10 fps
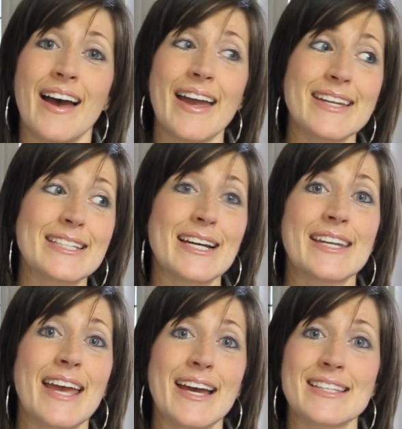I had to
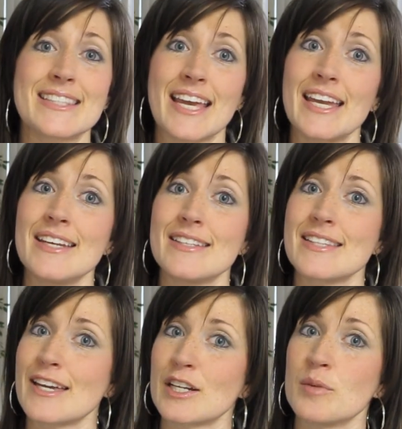kind of ask the
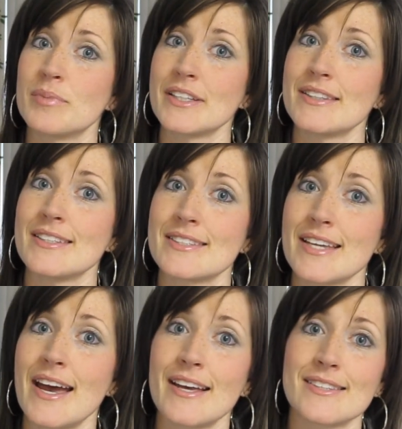aides how to complete these
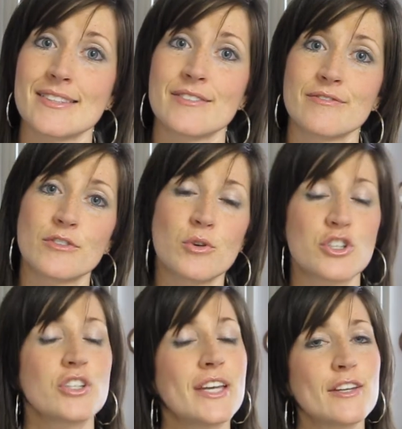tasks
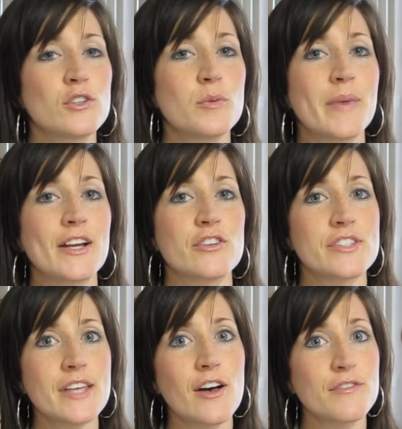course, you can't do them by
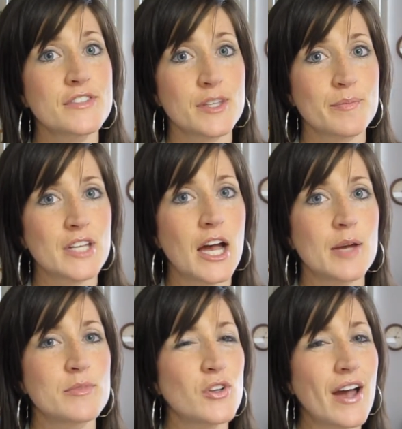yourself
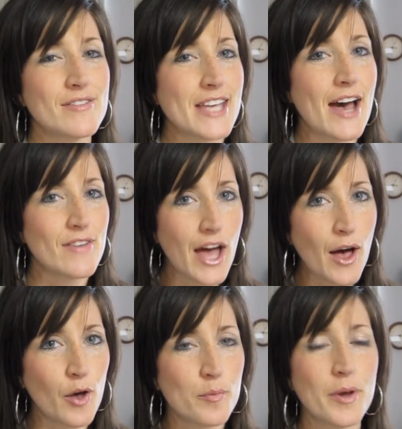sometimes. You have to have
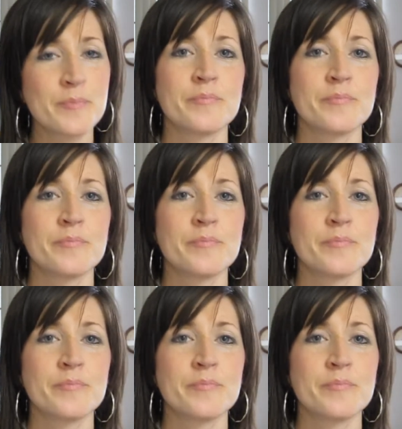help.